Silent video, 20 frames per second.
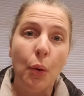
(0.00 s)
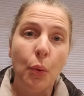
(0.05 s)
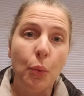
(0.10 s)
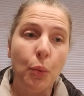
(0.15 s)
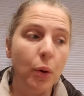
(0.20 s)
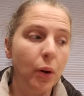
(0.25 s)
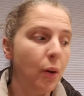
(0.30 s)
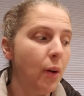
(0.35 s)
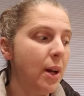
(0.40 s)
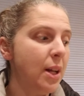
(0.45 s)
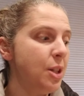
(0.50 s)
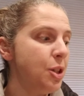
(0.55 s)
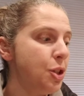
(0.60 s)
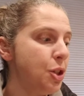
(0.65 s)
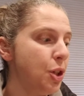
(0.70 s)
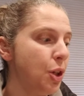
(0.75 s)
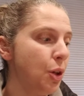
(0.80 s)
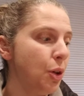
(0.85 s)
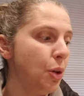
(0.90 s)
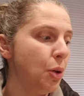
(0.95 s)
We're going
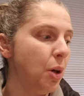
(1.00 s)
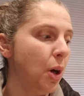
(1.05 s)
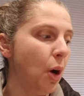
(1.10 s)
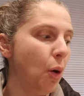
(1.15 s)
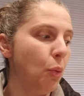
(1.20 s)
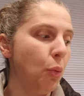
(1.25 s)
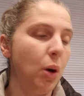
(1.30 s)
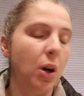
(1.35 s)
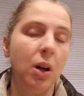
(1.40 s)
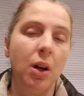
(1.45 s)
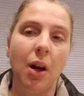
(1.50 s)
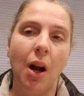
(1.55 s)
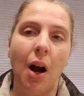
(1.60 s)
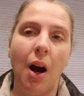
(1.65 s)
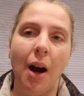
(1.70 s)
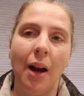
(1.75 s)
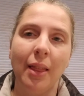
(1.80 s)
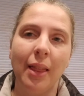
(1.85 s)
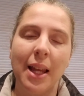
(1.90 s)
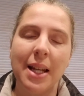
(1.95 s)
to work
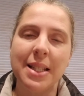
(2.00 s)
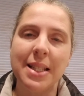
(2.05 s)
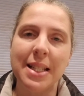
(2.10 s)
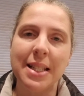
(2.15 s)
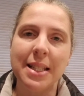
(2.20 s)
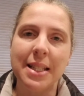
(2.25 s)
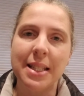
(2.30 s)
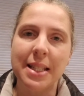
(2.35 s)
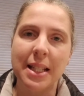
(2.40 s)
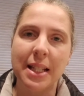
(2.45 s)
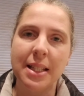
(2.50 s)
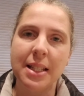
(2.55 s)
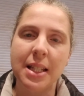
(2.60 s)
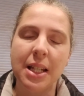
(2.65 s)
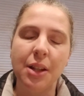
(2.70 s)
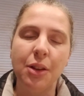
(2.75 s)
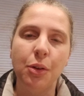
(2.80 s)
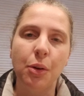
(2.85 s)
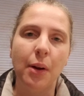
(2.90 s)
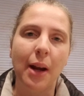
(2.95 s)
on lessons
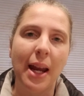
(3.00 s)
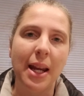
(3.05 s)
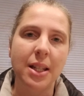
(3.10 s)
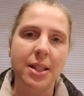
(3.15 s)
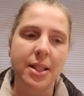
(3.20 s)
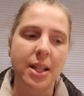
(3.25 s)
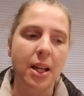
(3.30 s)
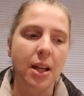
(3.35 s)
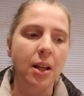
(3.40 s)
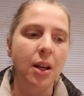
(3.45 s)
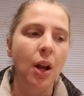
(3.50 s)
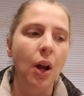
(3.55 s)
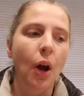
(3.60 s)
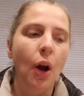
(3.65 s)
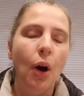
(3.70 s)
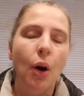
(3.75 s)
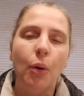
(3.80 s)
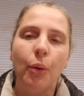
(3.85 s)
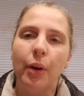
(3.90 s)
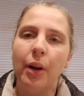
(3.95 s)
16 through 18.
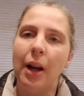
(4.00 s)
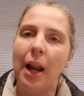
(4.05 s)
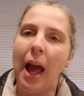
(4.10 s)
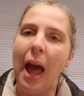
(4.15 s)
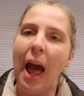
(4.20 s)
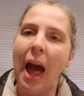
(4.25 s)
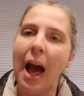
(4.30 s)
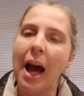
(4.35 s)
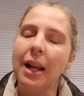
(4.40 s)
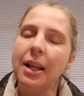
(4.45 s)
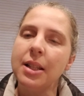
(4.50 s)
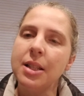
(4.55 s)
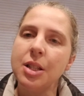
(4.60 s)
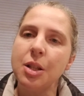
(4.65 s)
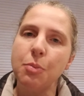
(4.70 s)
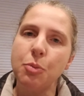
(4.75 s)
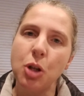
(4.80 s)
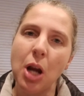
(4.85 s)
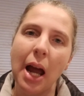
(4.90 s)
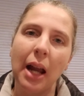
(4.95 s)
We're going to add and
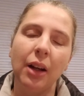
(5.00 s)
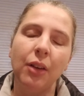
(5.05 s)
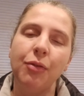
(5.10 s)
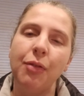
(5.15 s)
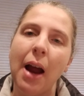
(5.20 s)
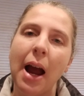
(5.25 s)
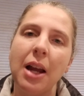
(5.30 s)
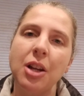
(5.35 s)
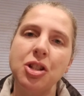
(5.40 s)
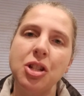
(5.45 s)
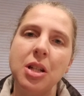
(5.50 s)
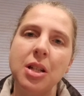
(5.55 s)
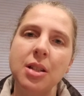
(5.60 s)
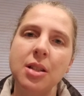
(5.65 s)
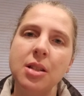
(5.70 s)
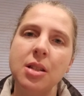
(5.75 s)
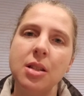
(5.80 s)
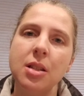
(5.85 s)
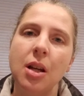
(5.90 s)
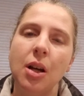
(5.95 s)
subtract
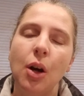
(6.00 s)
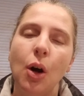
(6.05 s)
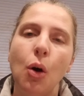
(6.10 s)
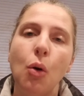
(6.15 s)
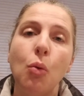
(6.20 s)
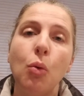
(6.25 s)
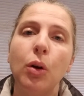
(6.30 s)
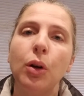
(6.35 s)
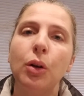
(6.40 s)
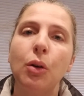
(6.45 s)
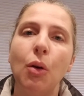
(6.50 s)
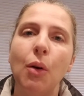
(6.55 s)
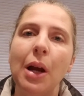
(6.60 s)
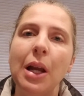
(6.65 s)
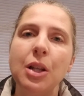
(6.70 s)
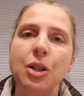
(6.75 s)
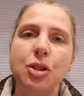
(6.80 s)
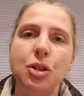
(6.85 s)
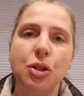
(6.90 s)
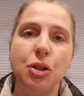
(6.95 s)
fractions. We're
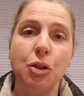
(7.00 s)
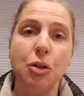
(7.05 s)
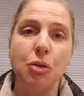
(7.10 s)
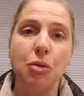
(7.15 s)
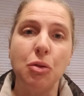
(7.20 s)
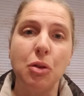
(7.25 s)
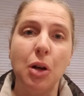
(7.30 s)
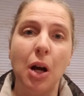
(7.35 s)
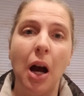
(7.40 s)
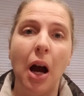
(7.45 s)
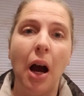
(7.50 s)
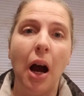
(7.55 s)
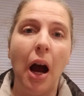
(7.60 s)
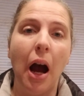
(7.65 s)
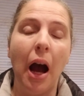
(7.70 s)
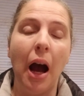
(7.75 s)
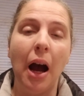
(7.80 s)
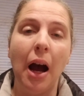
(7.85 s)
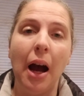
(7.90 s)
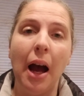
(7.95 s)
going to
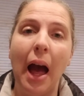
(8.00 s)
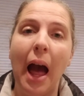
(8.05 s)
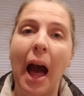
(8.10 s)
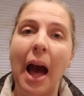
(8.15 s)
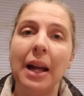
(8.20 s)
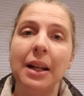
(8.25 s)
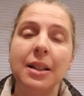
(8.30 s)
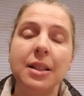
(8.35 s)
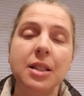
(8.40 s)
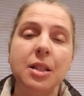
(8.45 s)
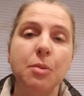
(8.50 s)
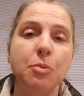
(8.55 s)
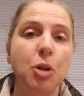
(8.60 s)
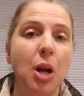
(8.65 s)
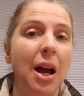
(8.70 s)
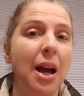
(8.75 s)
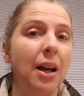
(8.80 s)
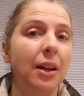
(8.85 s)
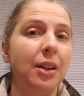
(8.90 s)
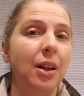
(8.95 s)
add and
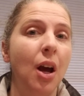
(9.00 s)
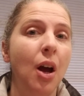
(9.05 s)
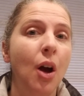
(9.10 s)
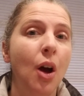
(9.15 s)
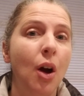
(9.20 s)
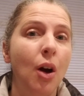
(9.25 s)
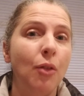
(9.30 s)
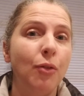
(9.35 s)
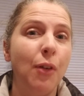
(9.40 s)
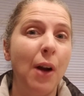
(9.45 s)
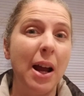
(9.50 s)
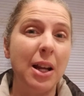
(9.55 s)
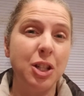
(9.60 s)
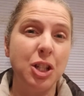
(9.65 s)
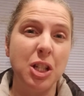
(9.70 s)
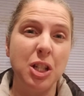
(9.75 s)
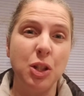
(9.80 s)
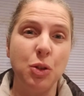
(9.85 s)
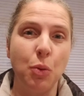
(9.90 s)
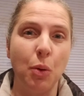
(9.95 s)
subtract
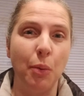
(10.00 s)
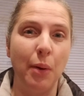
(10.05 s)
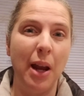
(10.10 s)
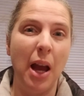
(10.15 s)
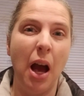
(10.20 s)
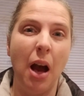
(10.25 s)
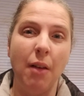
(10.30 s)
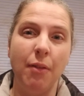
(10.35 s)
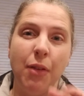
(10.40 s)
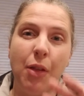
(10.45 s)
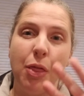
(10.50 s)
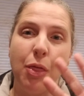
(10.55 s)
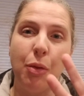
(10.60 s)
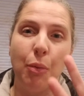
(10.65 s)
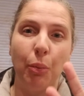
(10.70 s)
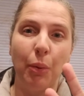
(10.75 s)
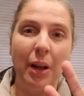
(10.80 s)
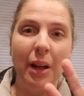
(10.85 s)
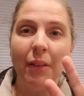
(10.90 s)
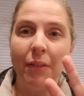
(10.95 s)
fractions where we have
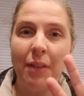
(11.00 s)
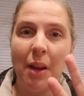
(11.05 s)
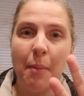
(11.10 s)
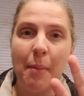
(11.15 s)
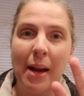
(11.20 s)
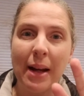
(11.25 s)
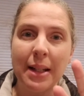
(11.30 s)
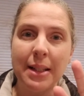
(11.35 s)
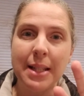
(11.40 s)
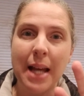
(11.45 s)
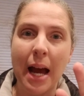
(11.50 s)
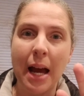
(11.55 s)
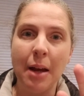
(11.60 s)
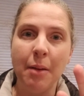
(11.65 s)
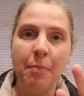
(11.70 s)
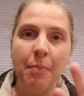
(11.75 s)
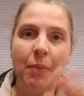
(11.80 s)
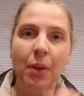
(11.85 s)
3 of them at a time.